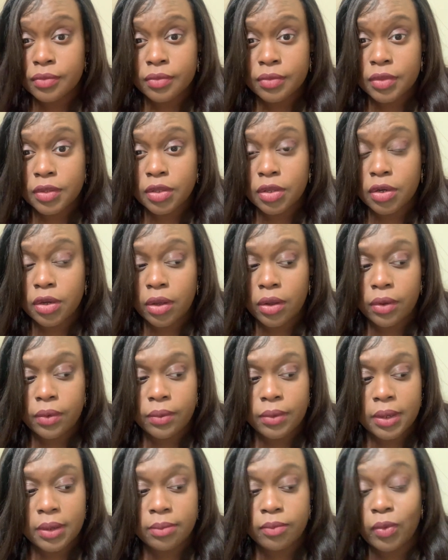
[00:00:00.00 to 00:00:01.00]
you know,
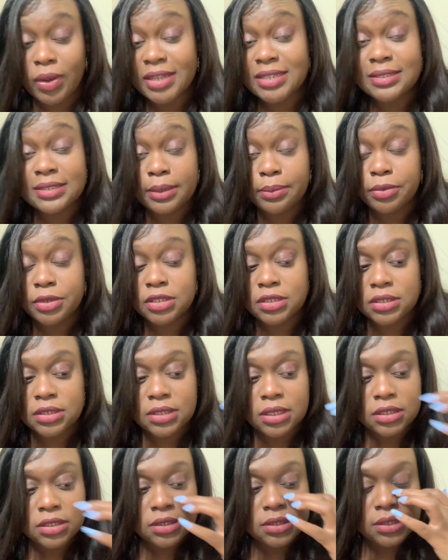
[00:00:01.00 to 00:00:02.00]
white separatists,
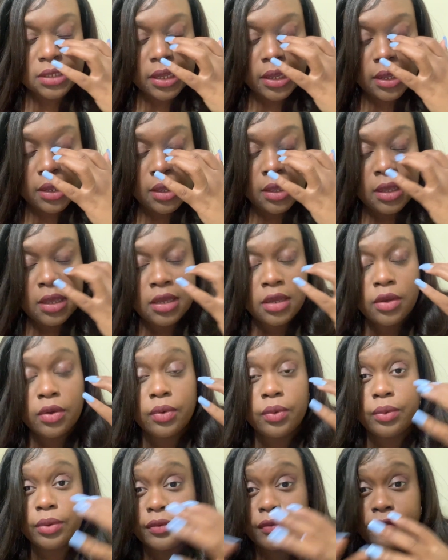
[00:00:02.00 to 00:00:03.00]
I should say,
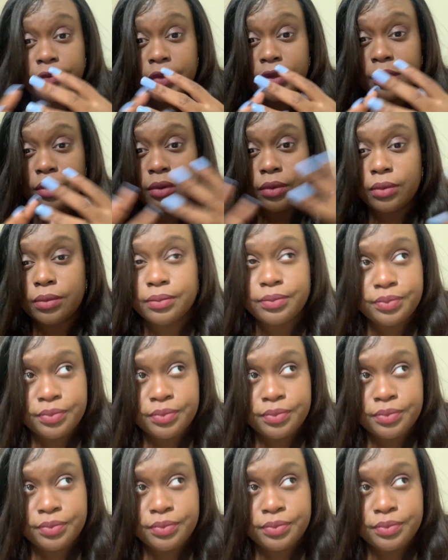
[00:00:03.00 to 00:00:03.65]
would feel